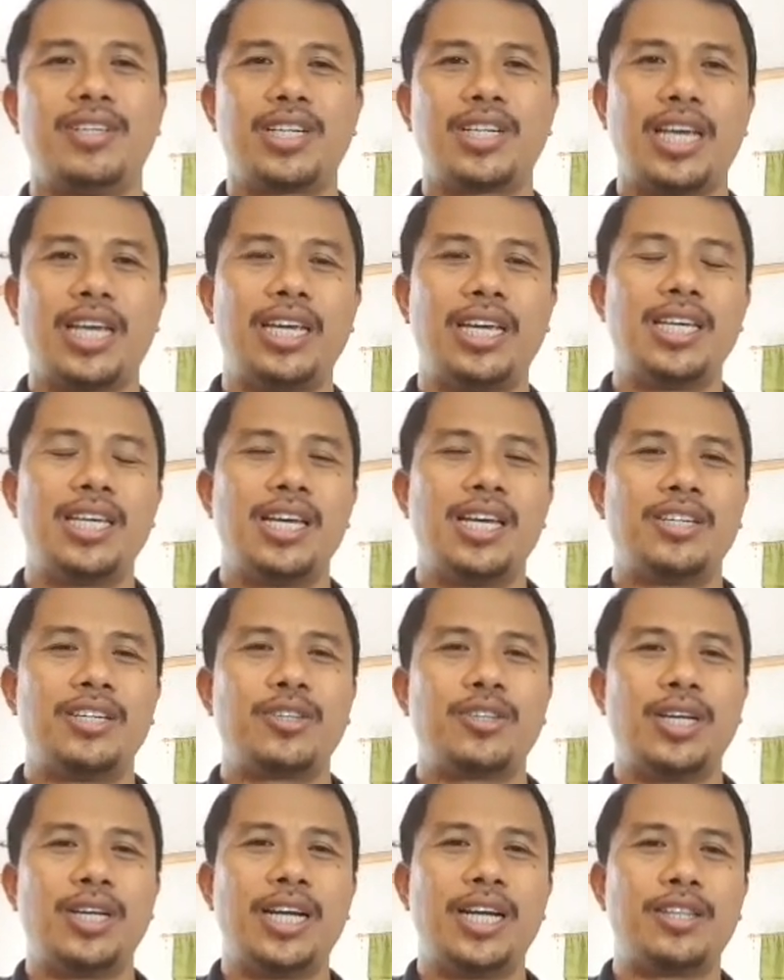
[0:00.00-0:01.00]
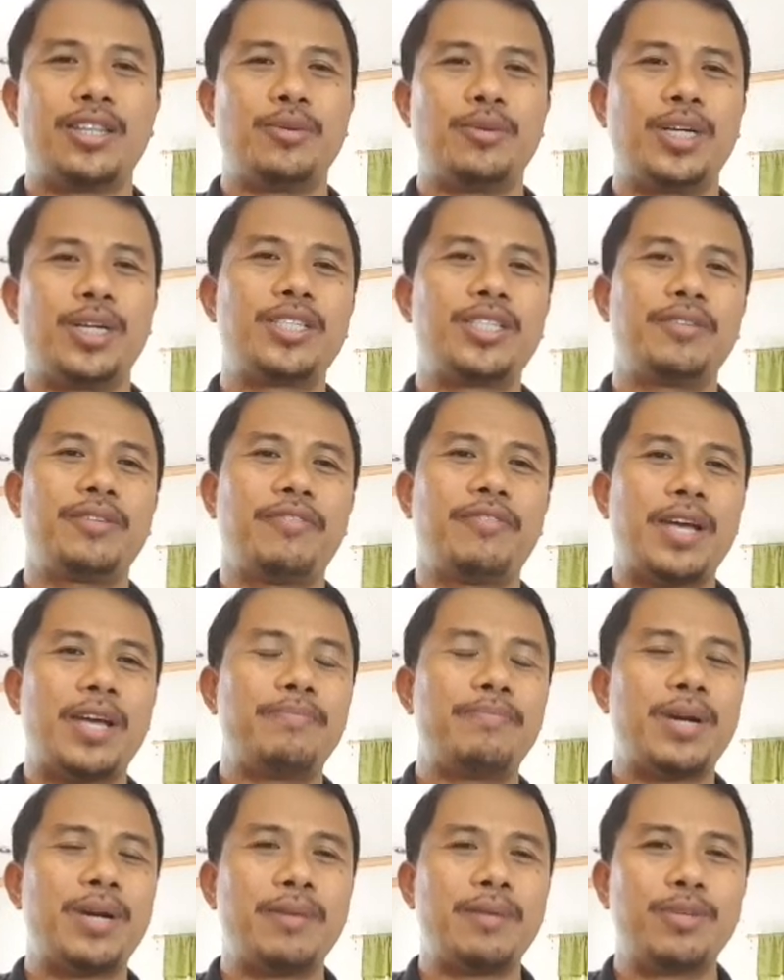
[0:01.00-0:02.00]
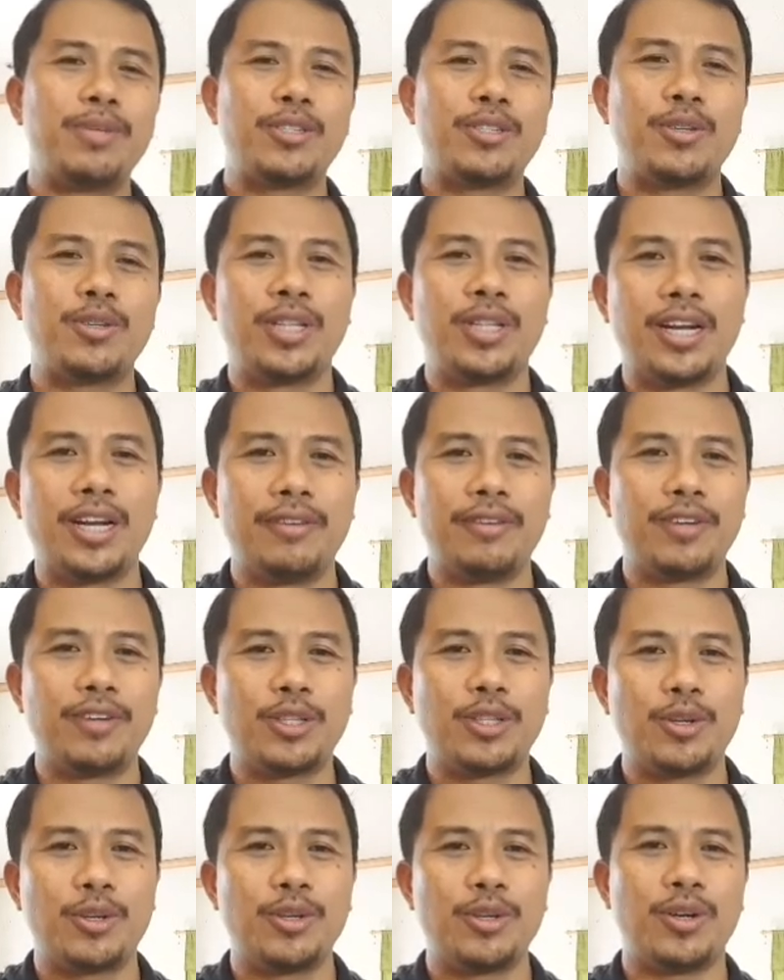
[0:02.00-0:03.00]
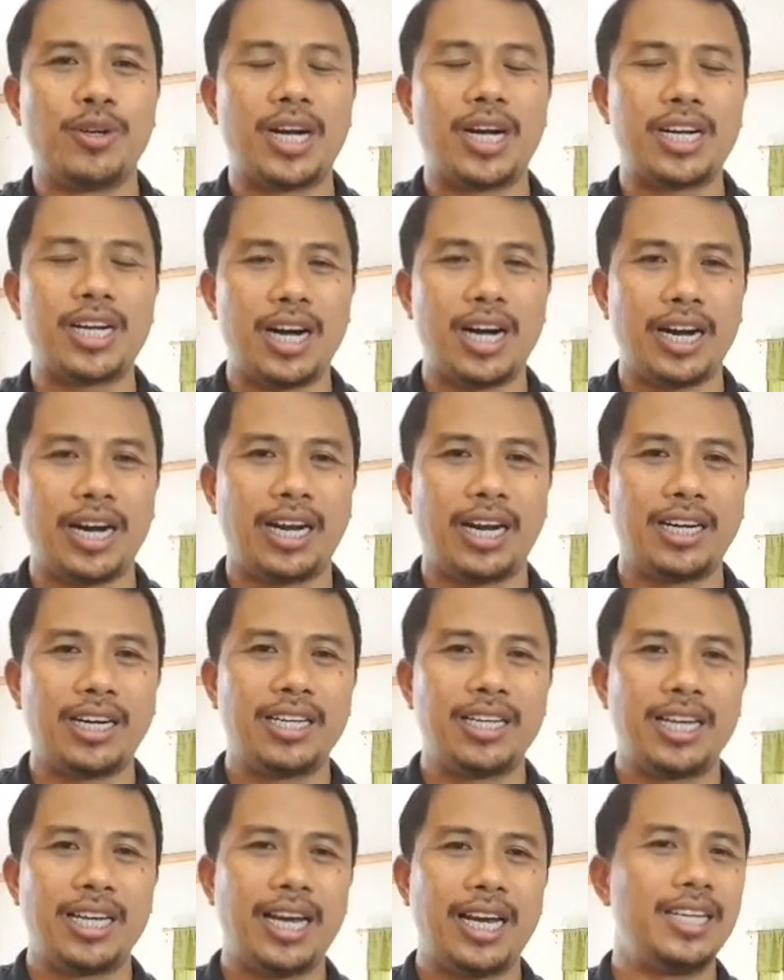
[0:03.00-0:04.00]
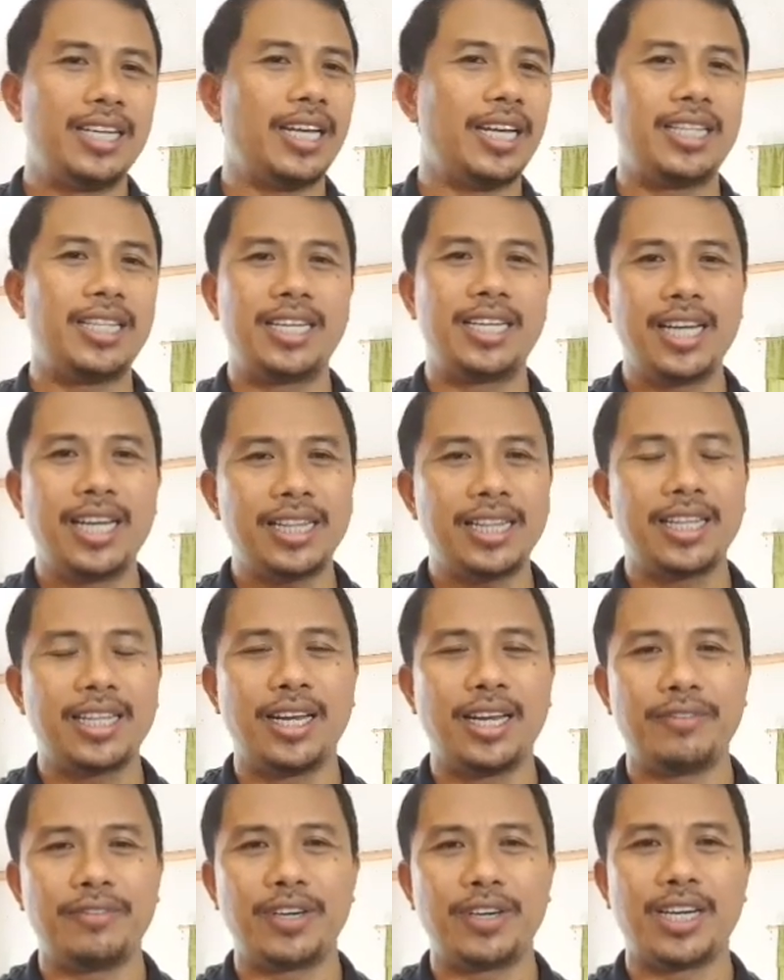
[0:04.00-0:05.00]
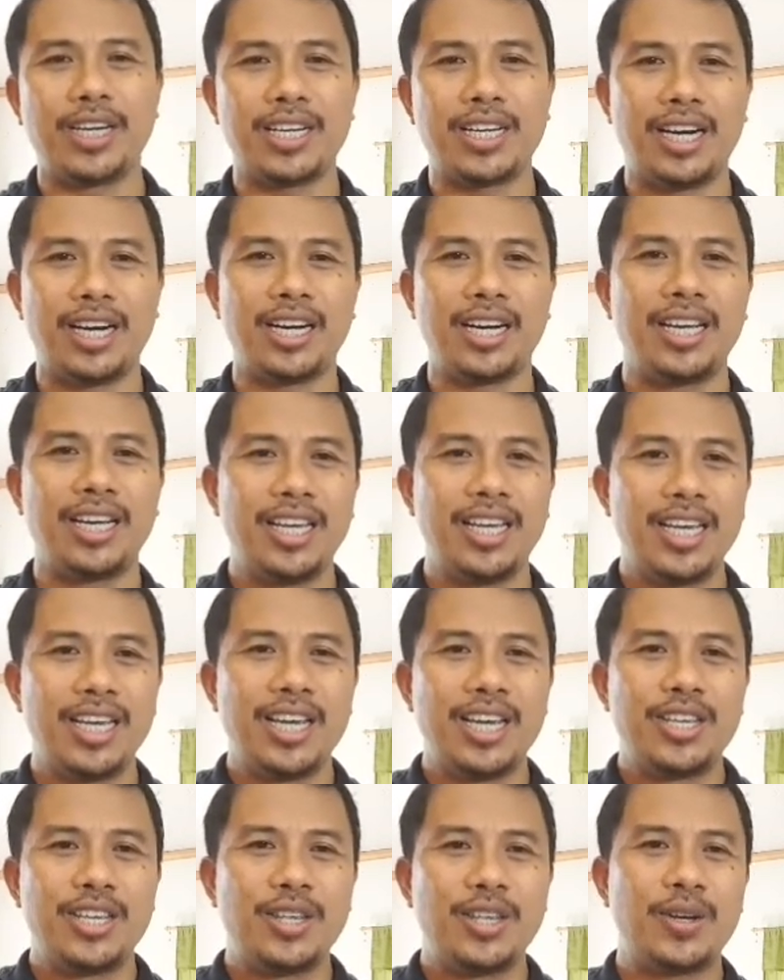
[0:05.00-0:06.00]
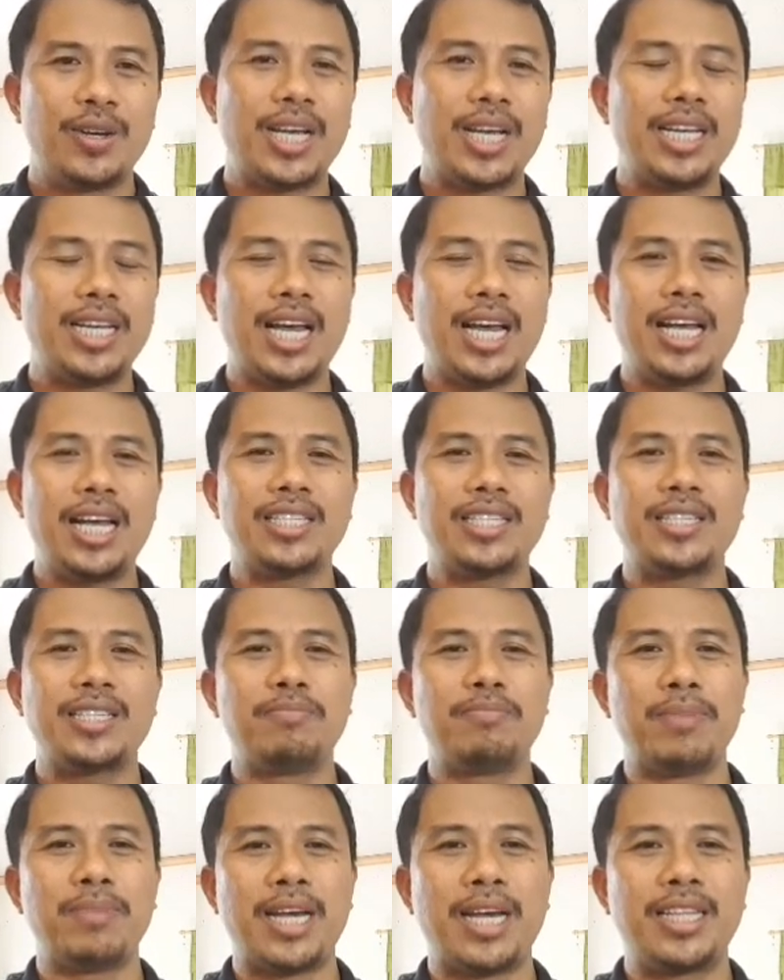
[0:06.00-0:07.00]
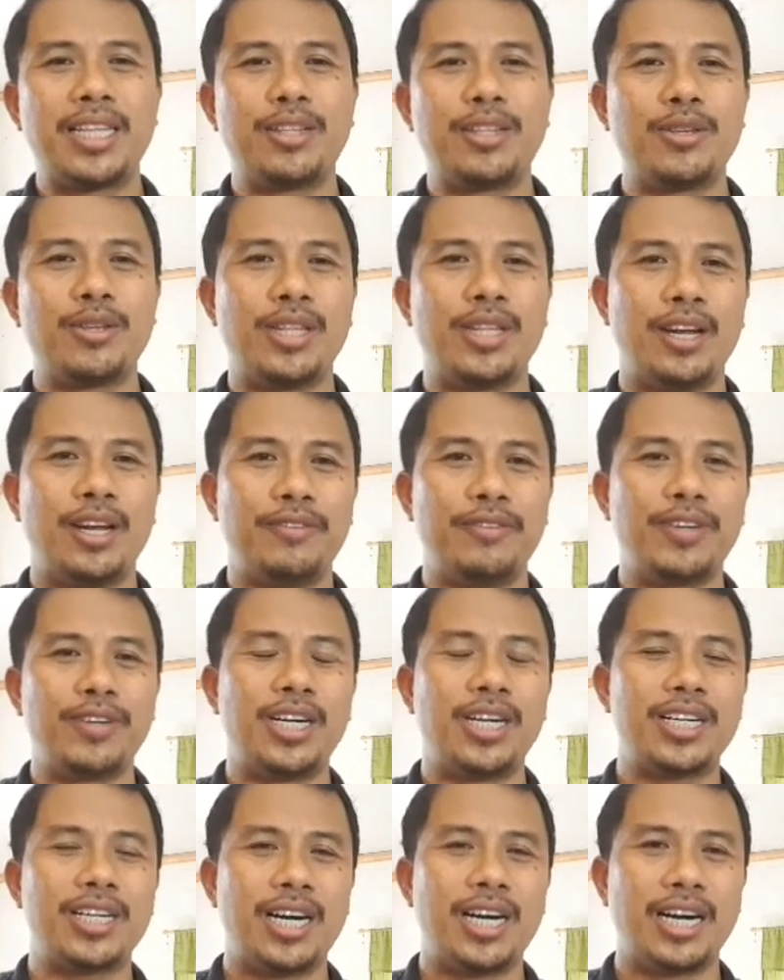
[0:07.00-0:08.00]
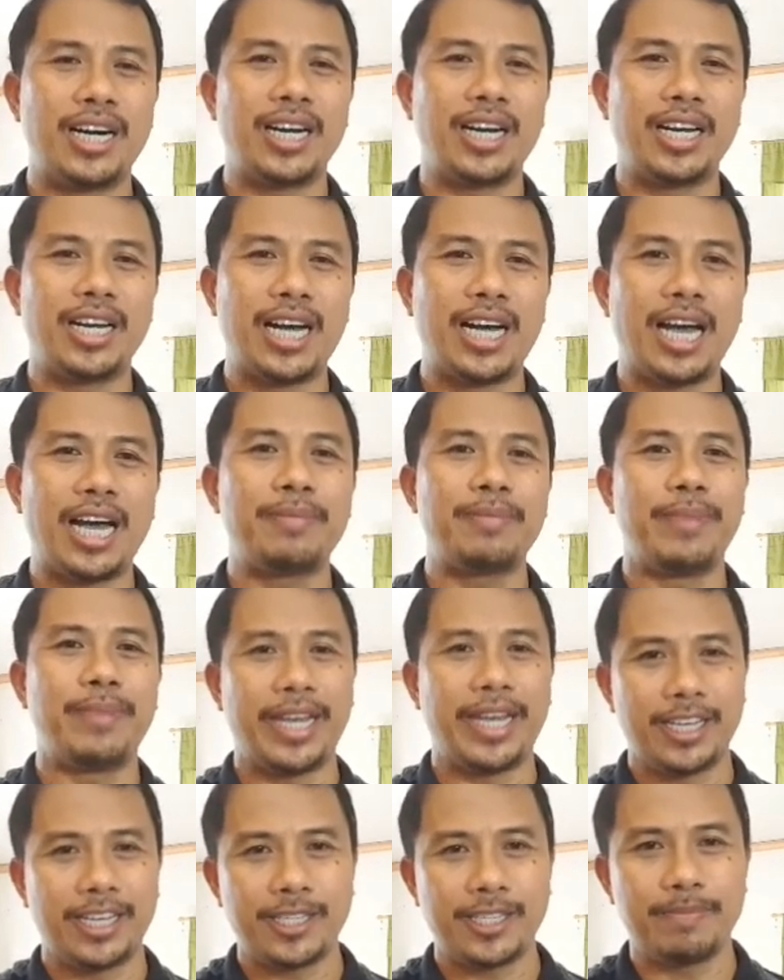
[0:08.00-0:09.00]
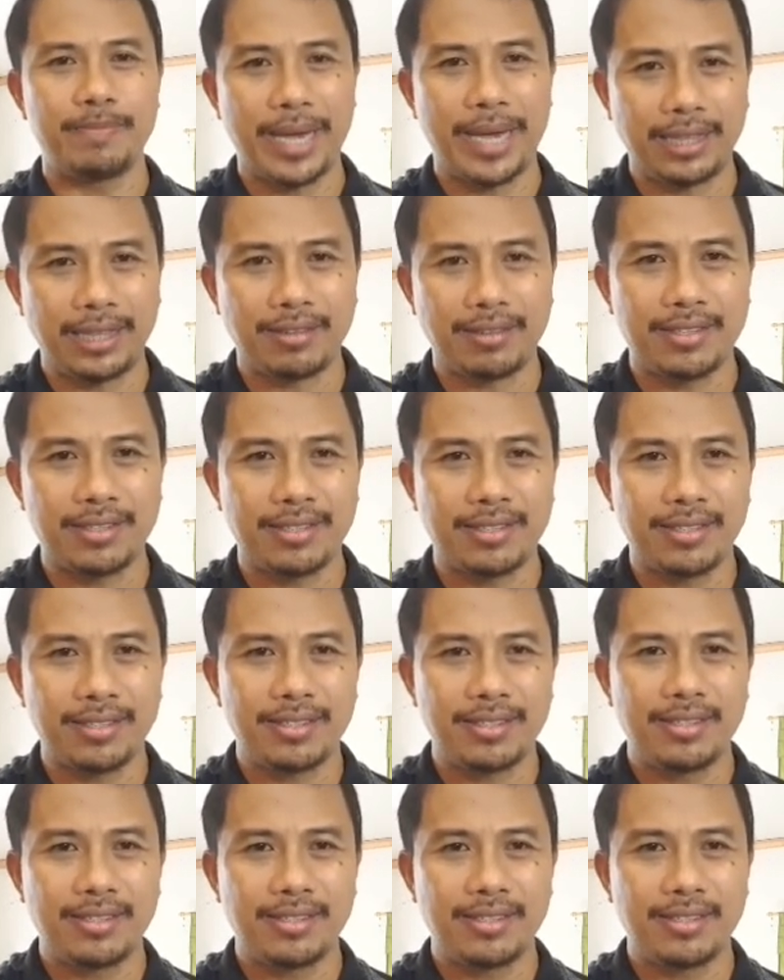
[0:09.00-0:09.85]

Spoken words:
Okay, so in other words, if I promise to deliver to you a car and I did not deliver a car, you can ask somebody to deliver a car at my expense.